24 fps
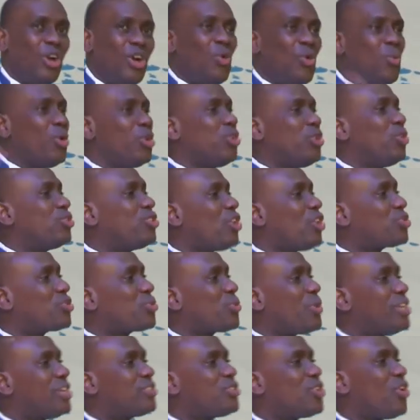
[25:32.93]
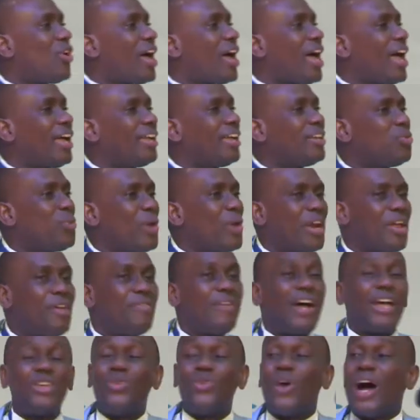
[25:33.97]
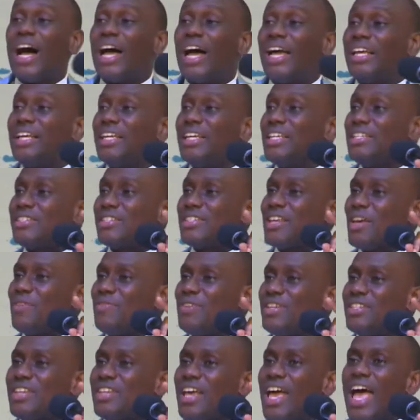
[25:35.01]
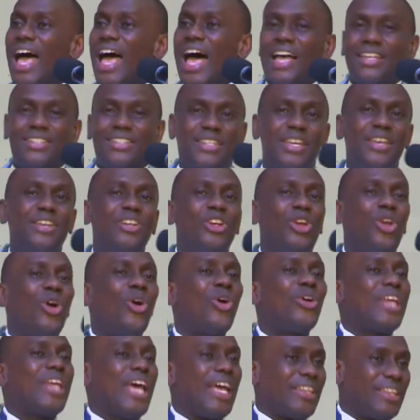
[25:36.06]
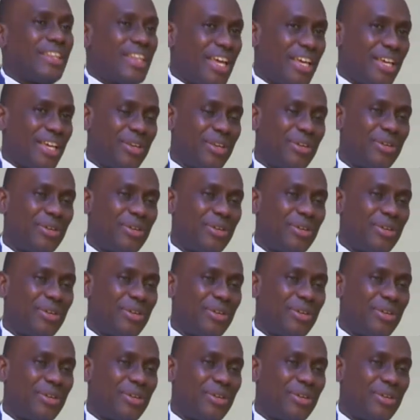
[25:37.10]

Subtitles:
Will you just raise your hand wherever you are in this service and say, Lord, I thank